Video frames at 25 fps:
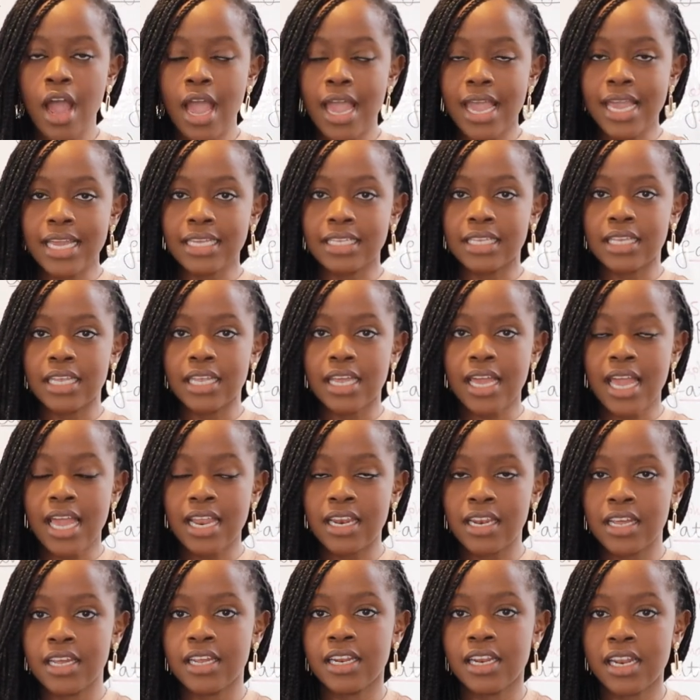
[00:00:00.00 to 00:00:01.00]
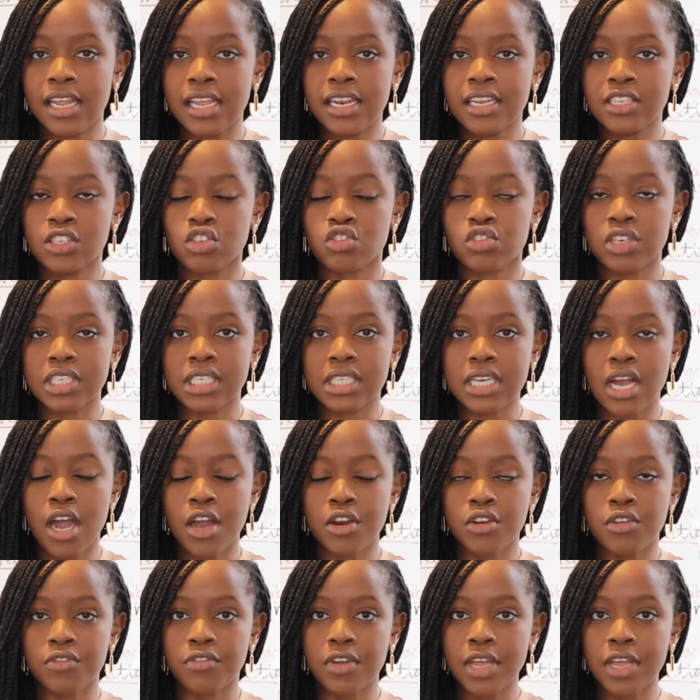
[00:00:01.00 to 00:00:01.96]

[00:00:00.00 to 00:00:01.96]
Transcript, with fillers: it illustrates kind of